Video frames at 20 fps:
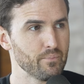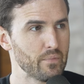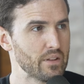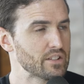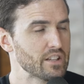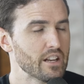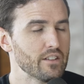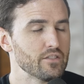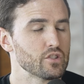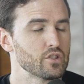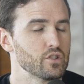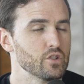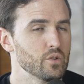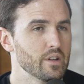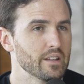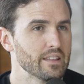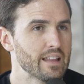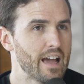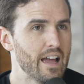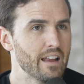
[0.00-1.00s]
Instead of just
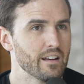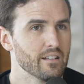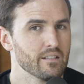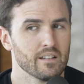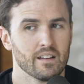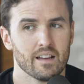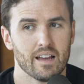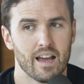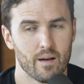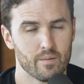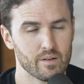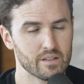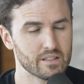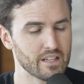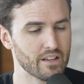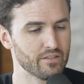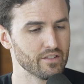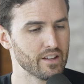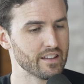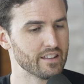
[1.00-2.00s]
doing that, how about
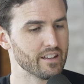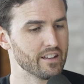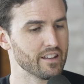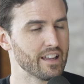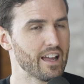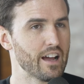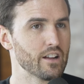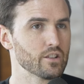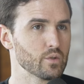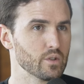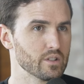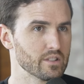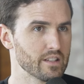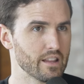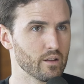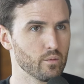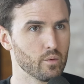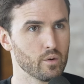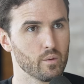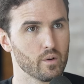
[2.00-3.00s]
instead of laying on the couch, we decide
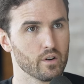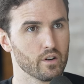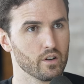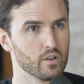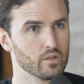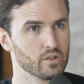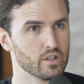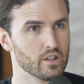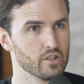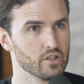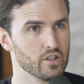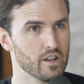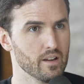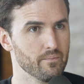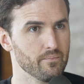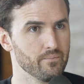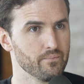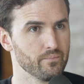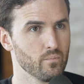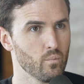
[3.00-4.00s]
that we want to go to the
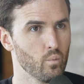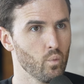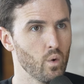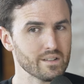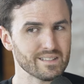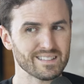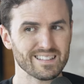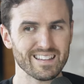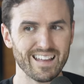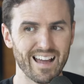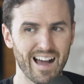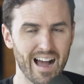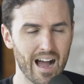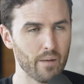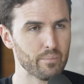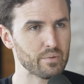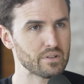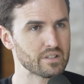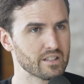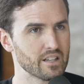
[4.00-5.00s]
gym? What's the
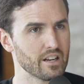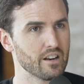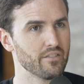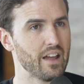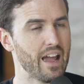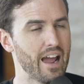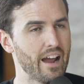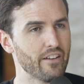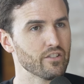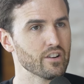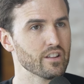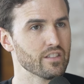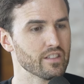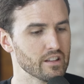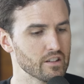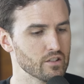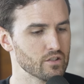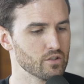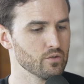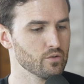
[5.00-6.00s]
opposite of
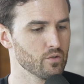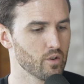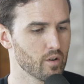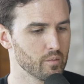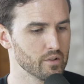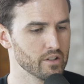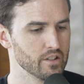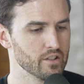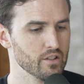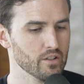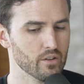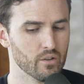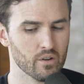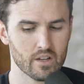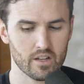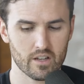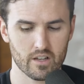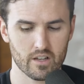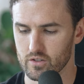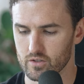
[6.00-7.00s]
everything that you normally do?
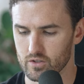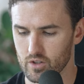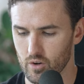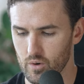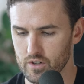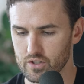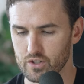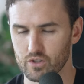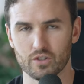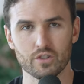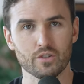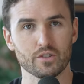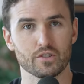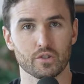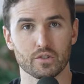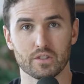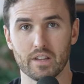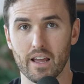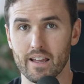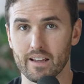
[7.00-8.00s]
So what you do is
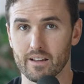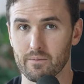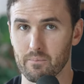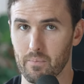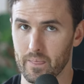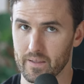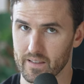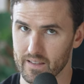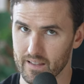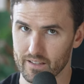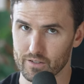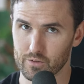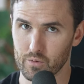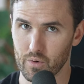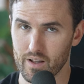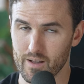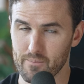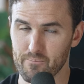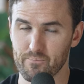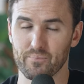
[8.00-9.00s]
you take, guess
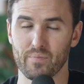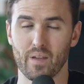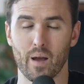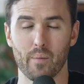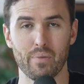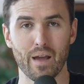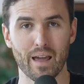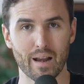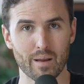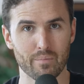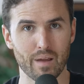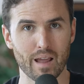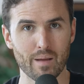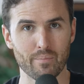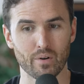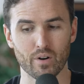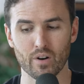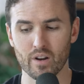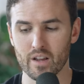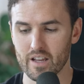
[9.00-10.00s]
what, a pen and
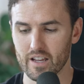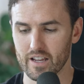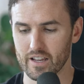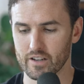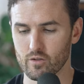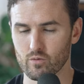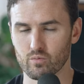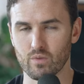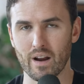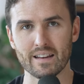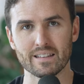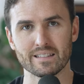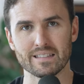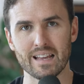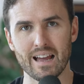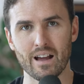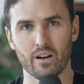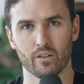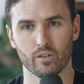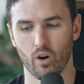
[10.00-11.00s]
paper, and you write
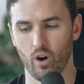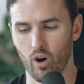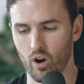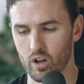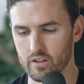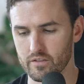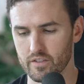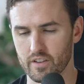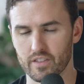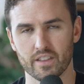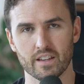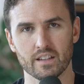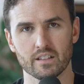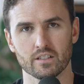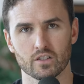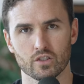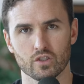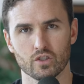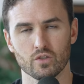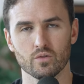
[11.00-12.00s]
down all of the
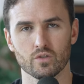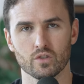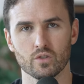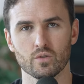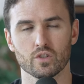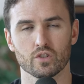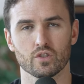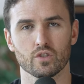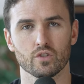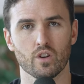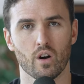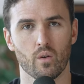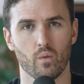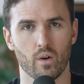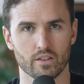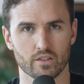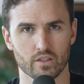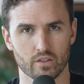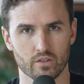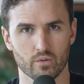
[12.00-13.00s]
things that you do that you don't
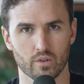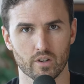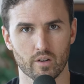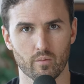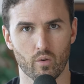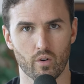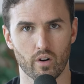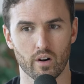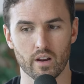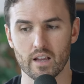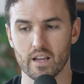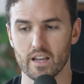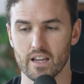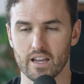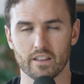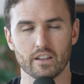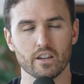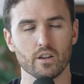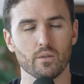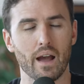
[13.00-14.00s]
want to do anymore.
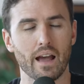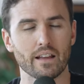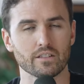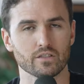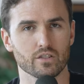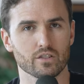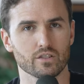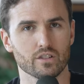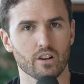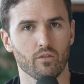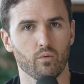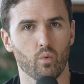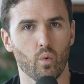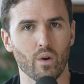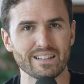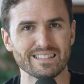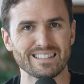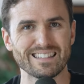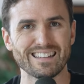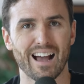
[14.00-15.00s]
And then you ask yourself,
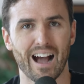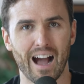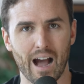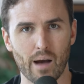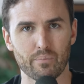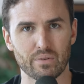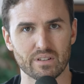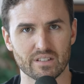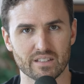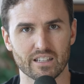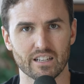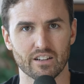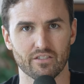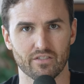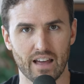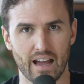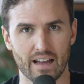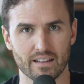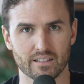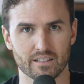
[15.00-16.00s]
what is the opposite
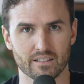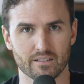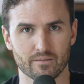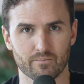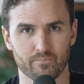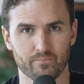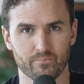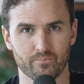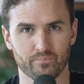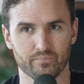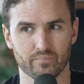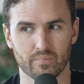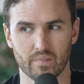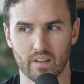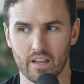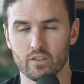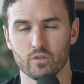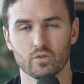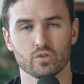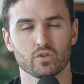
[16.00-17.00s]
of that?
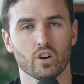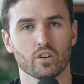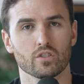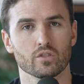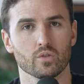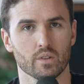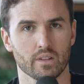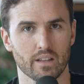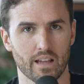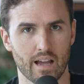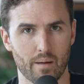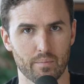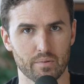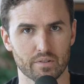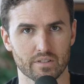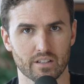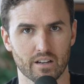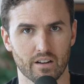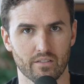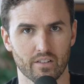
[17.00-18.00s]
And you start doing the
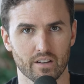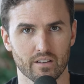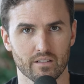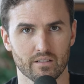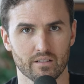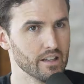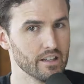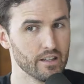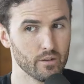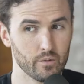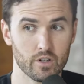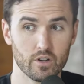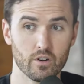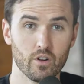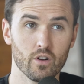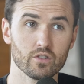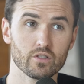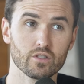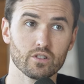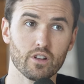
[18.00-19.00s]
opposite of it. And then when you
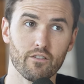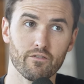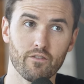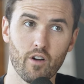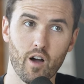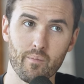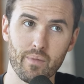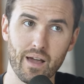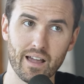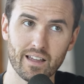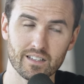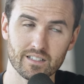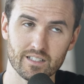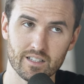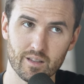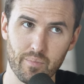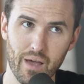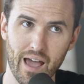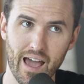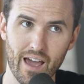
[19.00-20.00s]
notice yourself falling back into
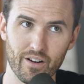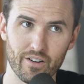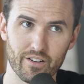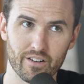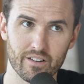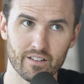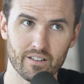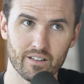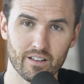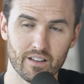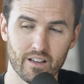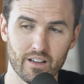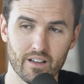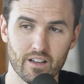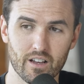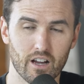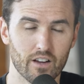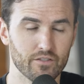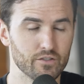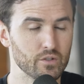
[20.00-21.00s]
the pattern
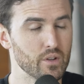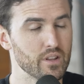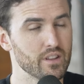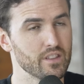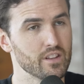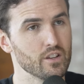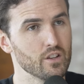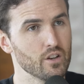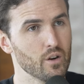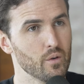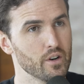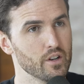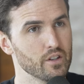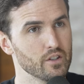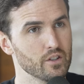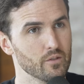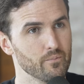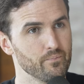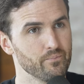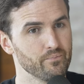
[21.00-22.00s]
of doing the thing you don't want to
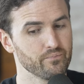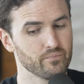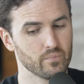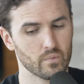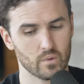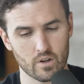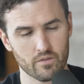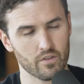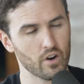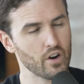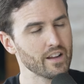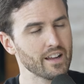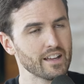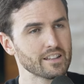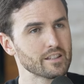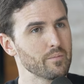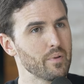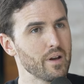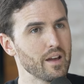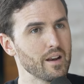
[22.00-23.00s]
do, you've already
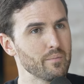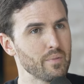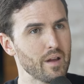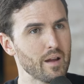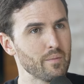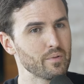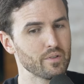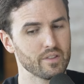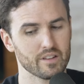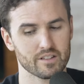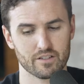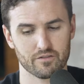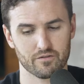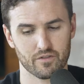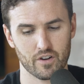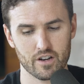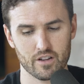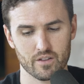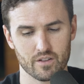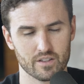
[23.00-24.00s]
got the pen and paper that's in
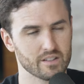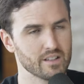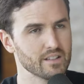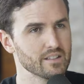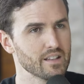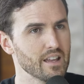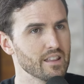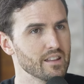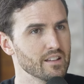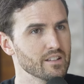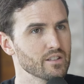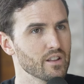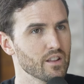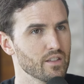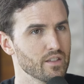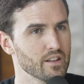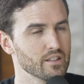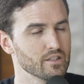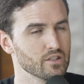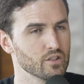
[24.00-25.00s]
front of you that says, hey, these are the
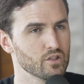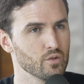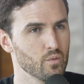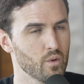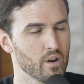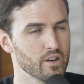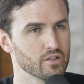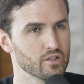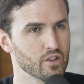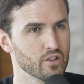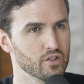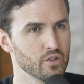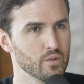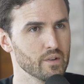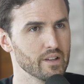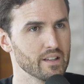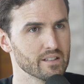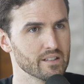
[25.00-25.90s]
things that you want to start doing